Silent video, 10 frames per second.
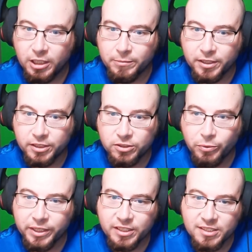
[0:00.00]
I'm going to
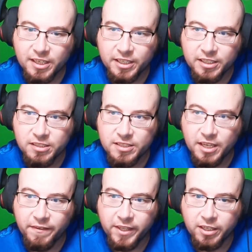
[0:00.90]
tweak the settings,
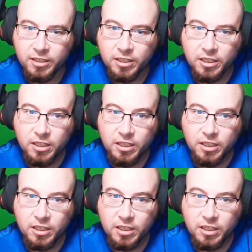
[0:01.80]
and then